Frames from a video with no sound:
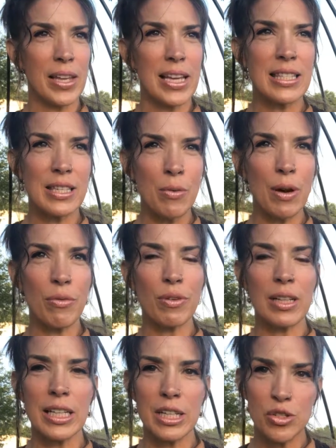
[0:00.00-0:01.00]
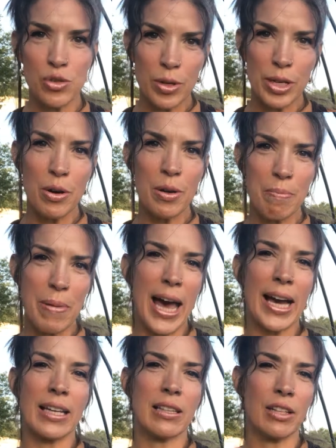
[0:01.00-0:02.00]
And so I really enjoy going
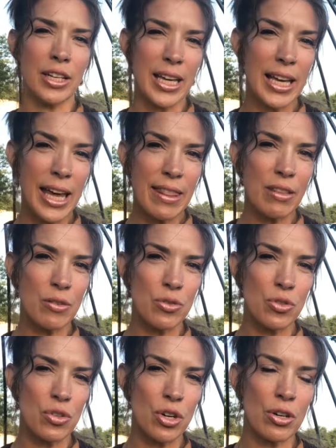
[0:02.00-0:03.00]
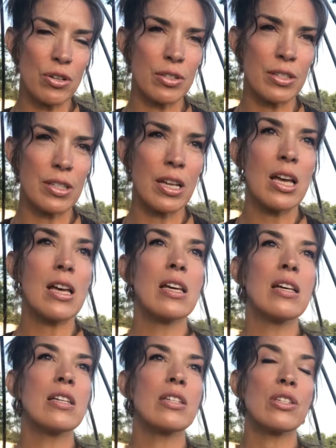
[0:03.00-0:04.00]
back and looking at those journals.
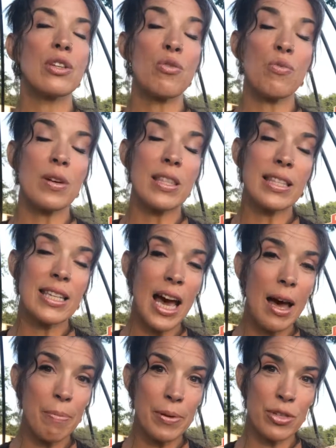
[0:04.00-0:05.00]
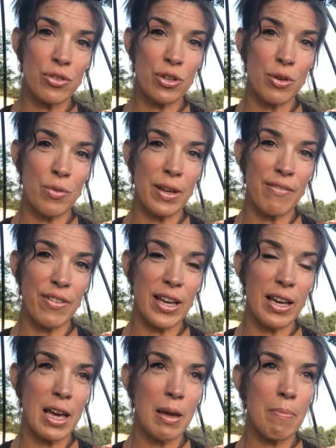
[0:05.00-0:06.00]
So with tapestry
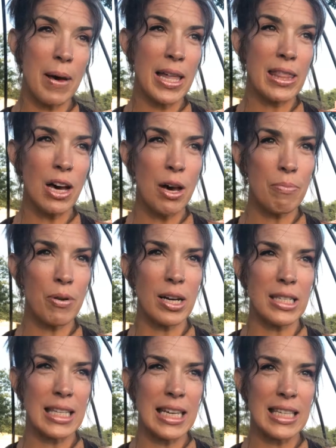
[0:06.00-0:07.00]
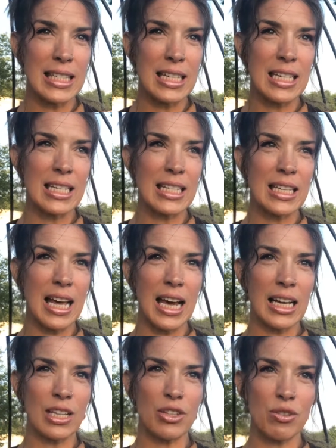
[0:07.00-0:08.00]
weaving, my thought process is I
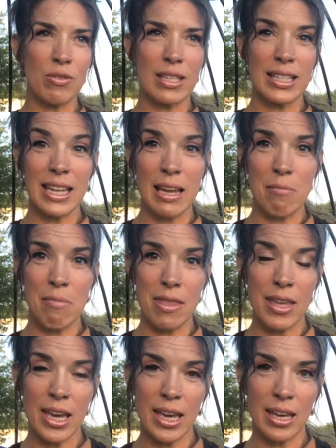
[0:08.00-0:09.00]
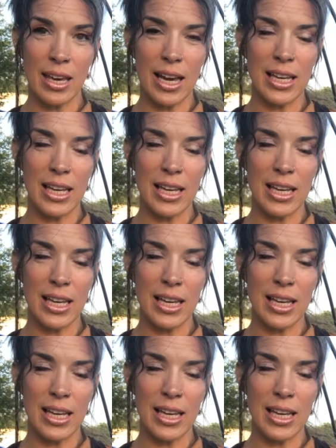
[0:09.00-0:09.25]
could do the same thing.